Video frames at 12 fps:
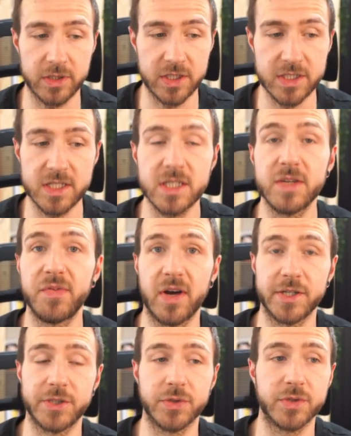this is the
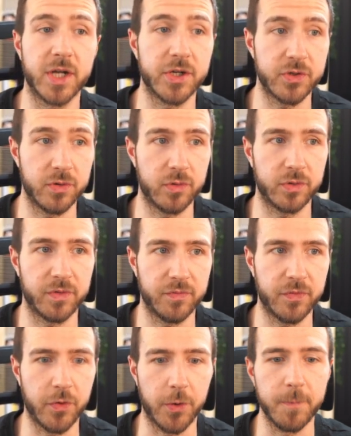function that you're looking
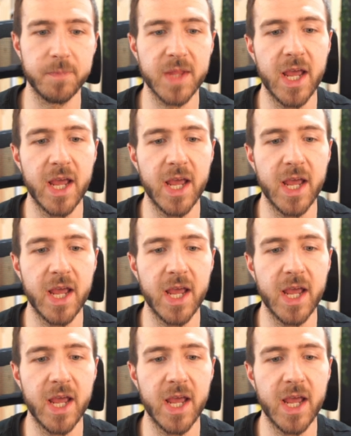for.